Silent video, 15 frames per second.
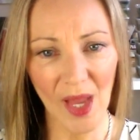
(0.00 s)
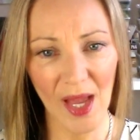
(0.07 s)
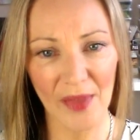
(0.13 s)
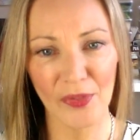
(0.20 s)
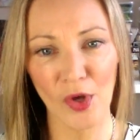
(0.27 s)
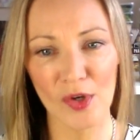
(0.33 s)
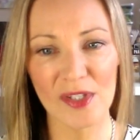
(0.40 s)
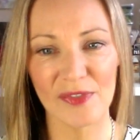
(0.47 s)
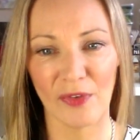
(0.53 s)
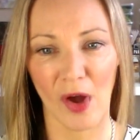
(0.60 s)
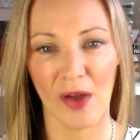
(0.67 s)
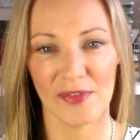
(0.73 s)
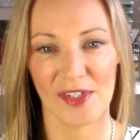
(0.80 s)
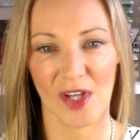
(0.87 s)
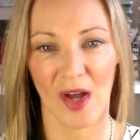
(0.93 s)
and those
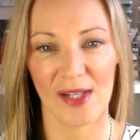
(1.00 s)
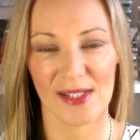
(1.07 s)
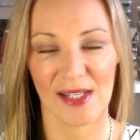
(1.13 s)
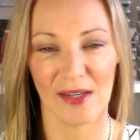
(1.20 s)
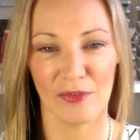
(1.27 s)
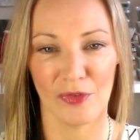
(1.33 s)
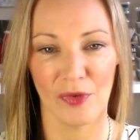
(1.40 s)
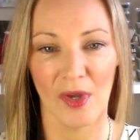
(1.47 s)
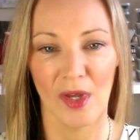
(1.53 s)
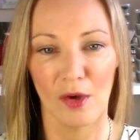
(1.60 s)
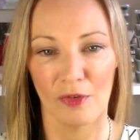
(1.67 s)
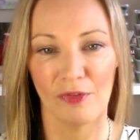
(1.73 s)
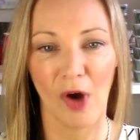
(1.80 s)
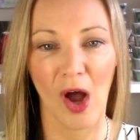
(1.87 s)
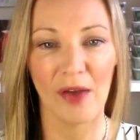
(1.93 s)
5 sites give
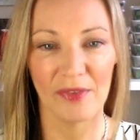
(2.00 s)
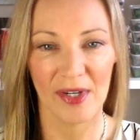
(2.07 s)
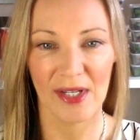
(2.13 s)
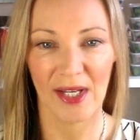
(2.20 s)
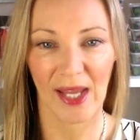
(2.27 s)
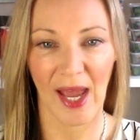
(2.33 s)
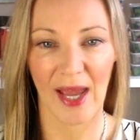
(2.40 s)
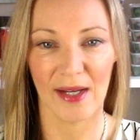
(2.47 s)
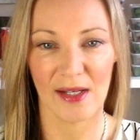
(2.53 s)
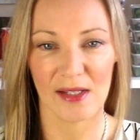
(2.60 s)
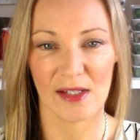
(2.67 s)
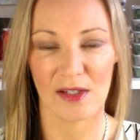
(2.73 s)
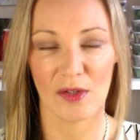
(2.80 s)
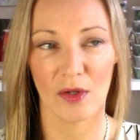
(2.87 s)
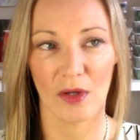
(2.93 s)
5
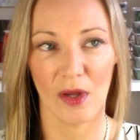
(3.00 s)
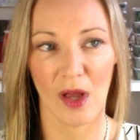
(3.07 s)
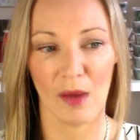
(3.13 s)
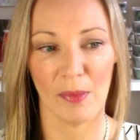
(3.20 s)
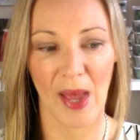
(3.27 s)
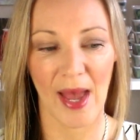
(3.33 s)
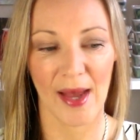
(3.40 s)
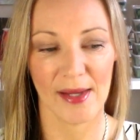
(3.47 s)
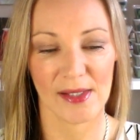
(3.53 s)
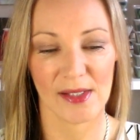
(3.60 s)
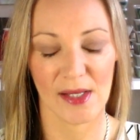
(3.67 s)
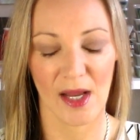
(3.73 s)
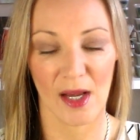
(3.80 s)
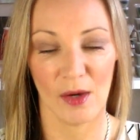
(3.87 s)
indicators about